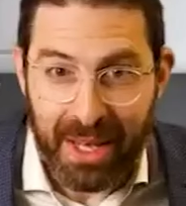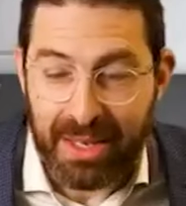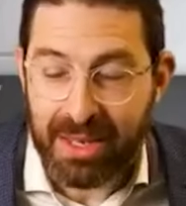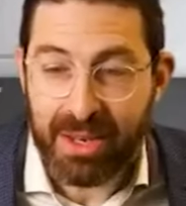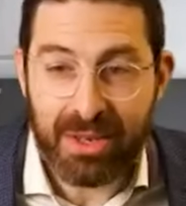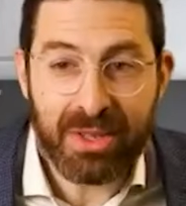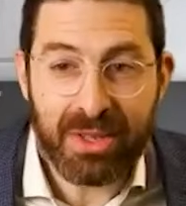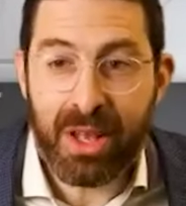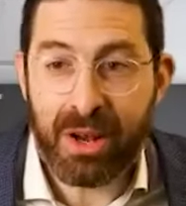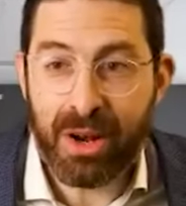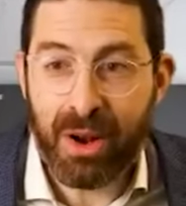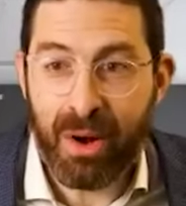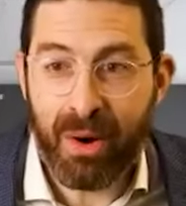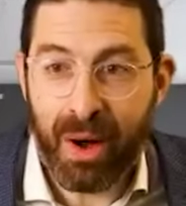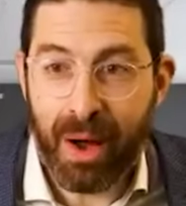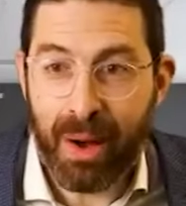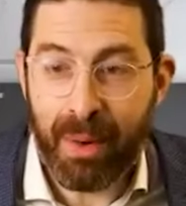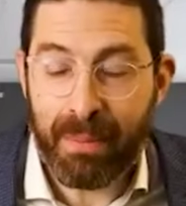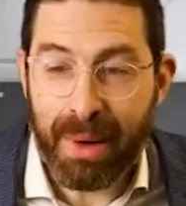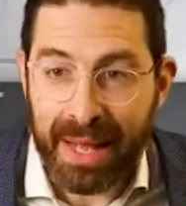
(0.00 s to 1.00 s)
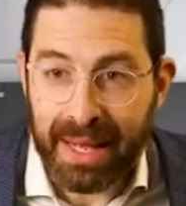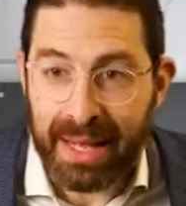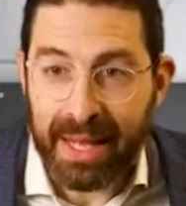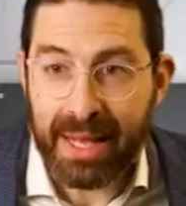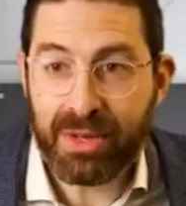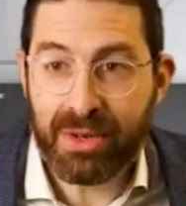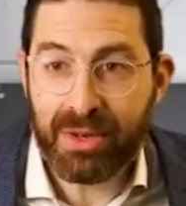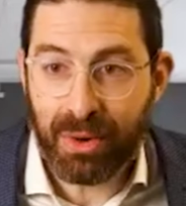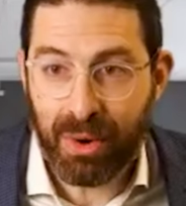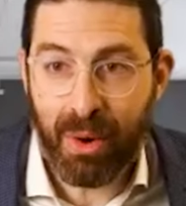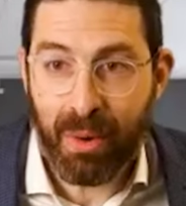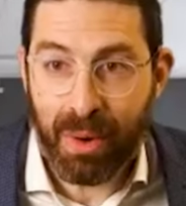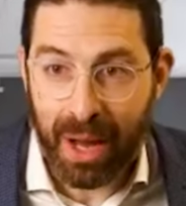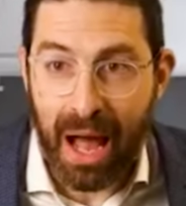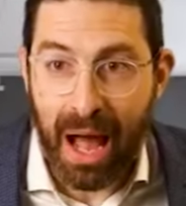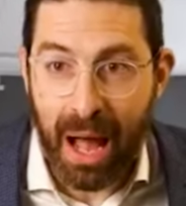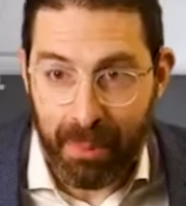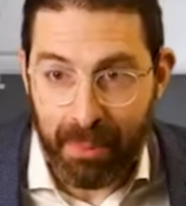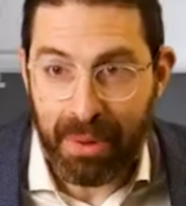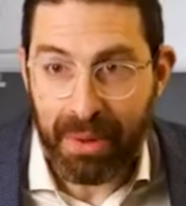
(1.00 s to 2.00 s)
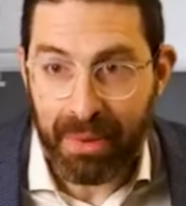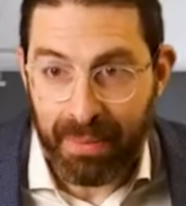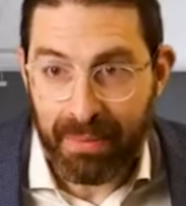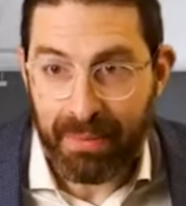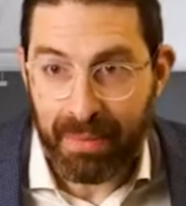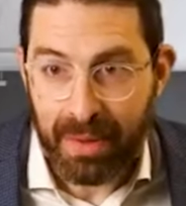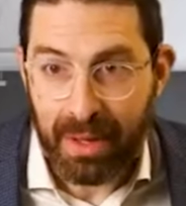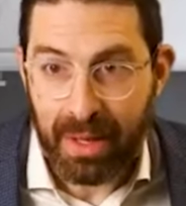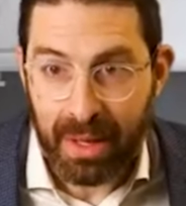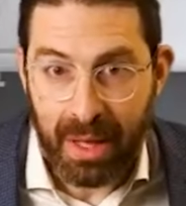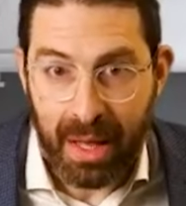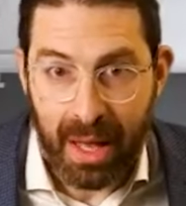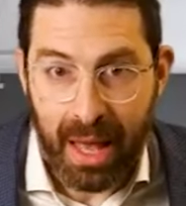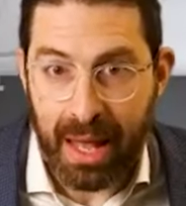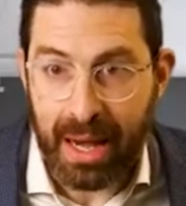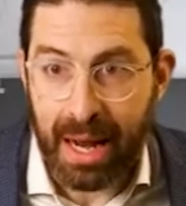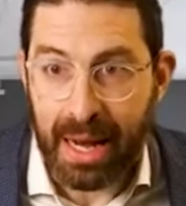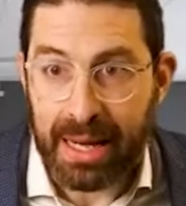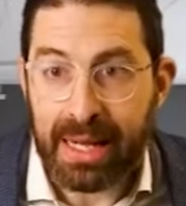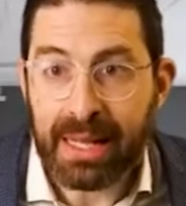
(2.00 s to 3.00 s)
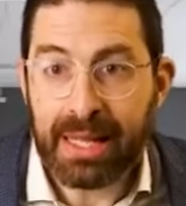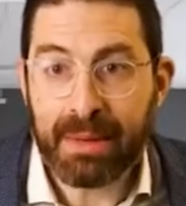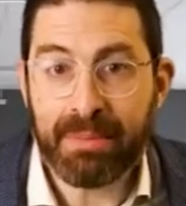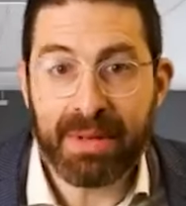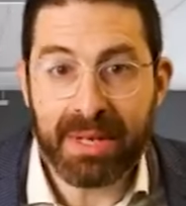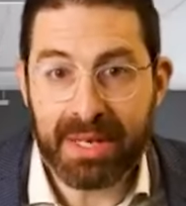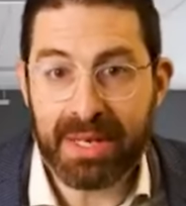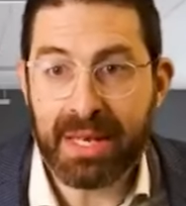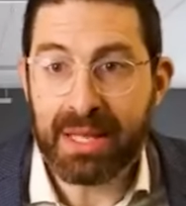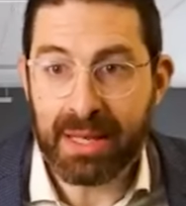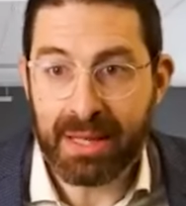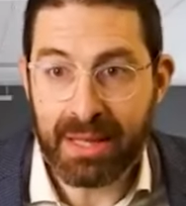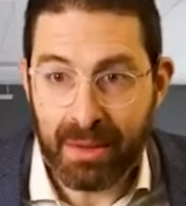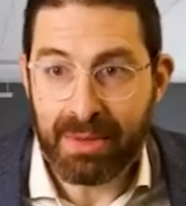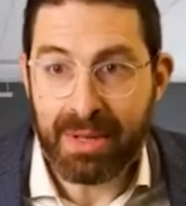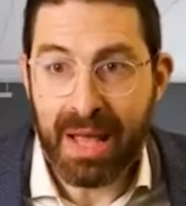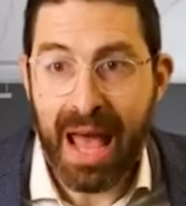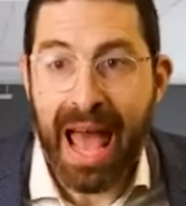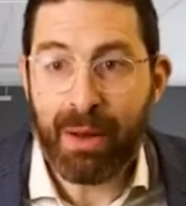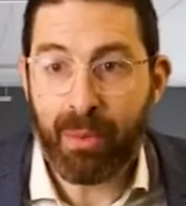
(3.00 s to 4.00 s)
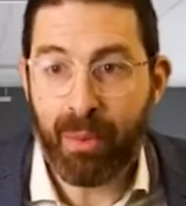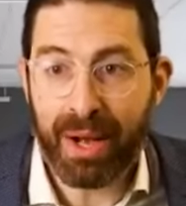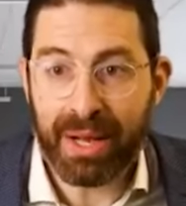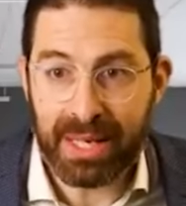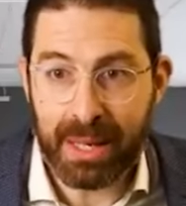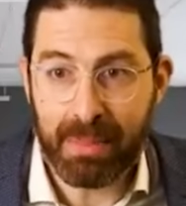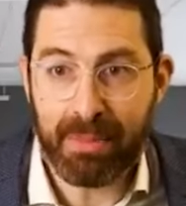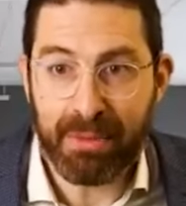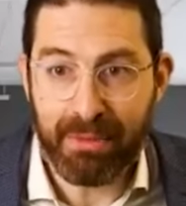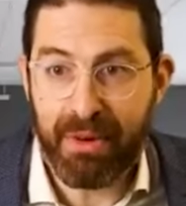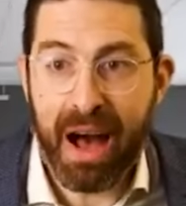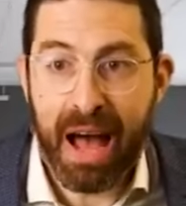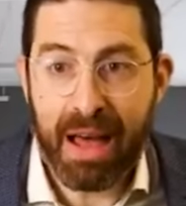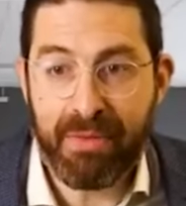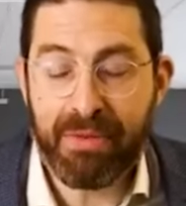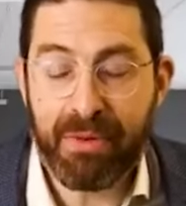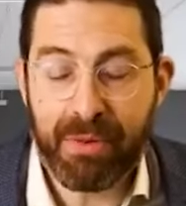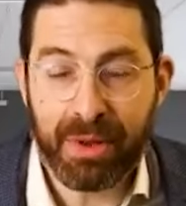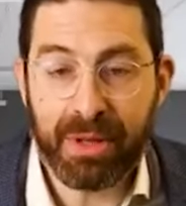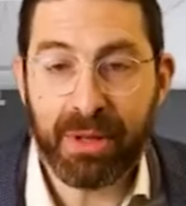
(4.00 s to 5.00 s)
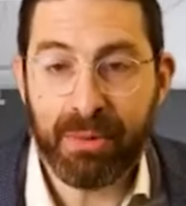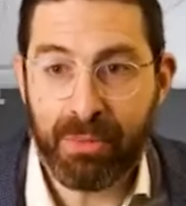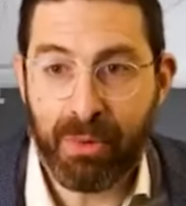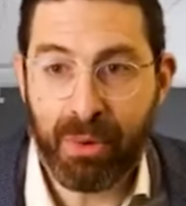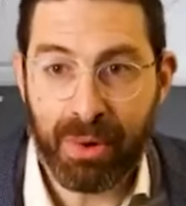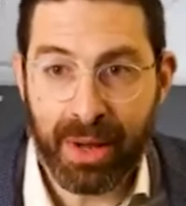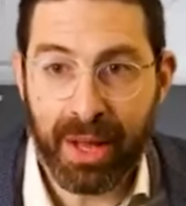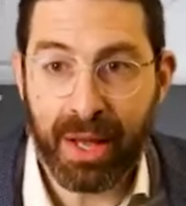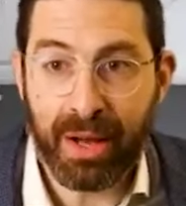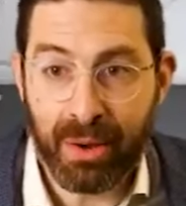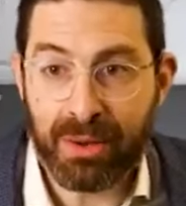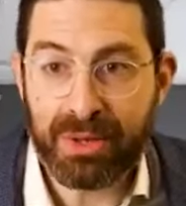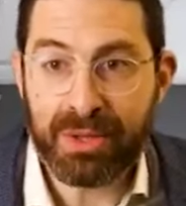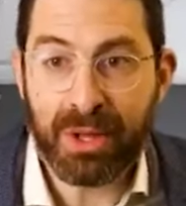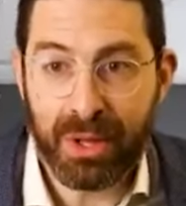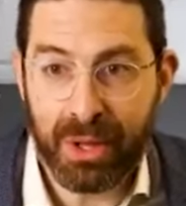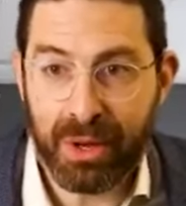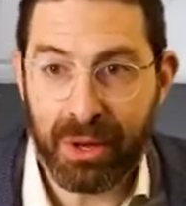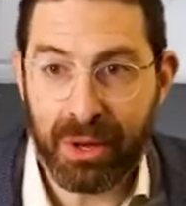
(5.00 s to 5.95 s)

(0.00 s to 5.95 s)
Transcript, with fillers: So he goes, no, no, no. My kids are growing up and I need them to see that their dad wakes up at 5:30 in the morning and goes to